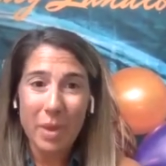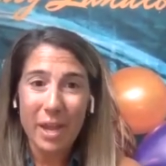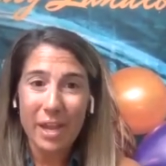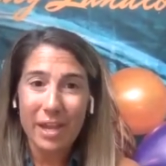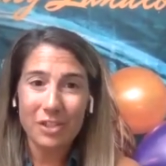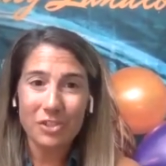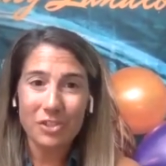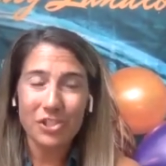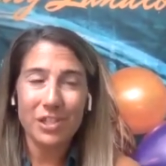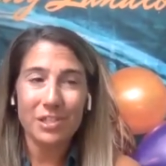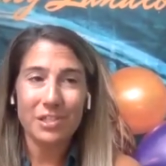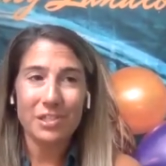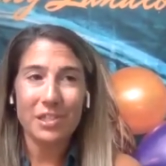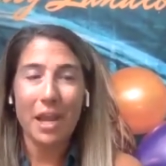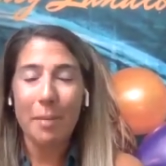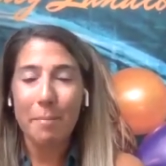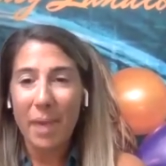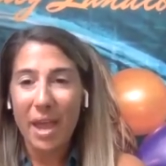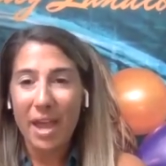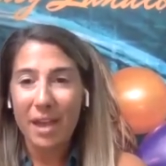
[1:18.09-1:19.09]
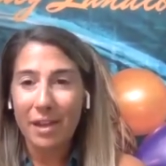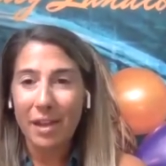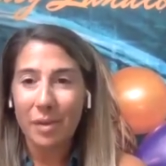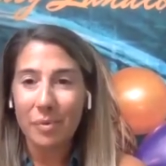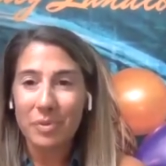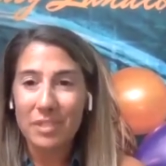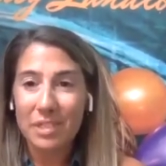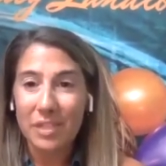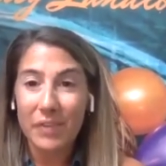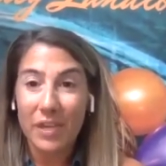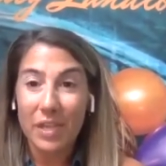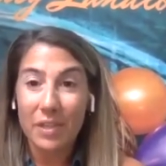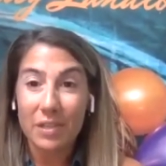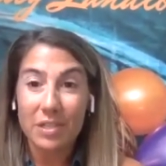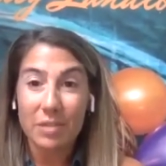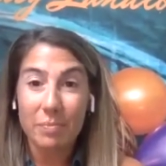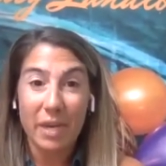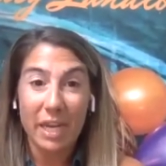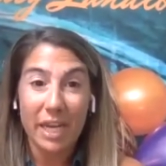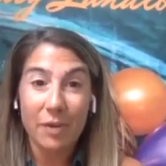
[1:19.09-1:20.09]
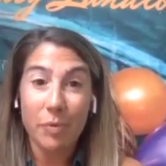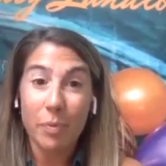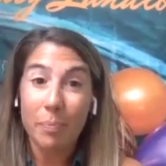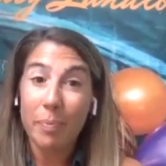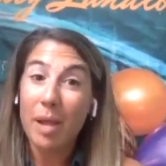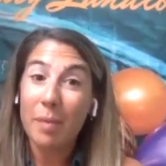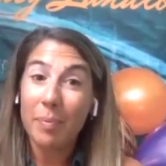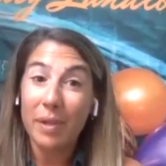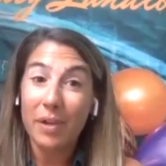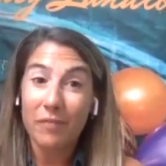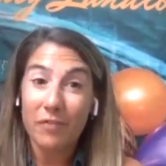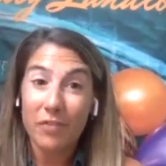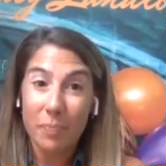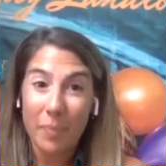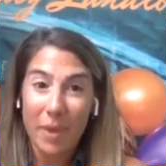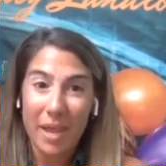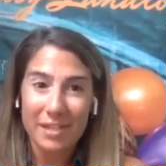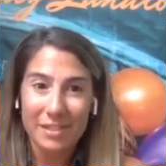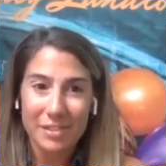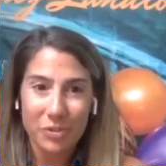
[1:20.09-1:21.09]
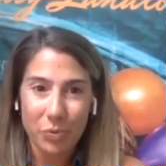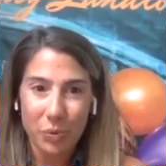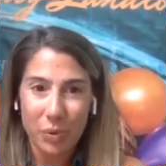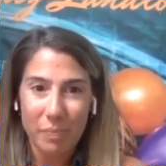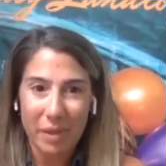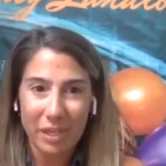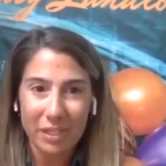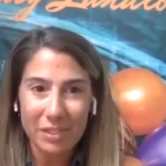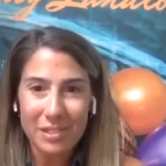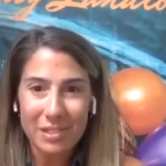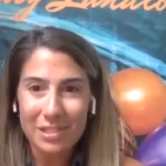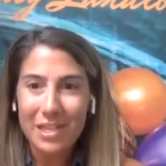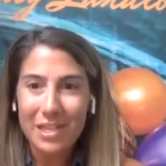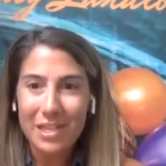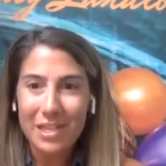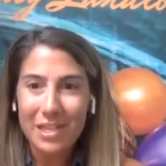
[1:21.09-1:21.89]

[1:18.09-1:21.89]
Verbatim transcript: I actually just got back. I was living in the Dominican Republic for the past three months.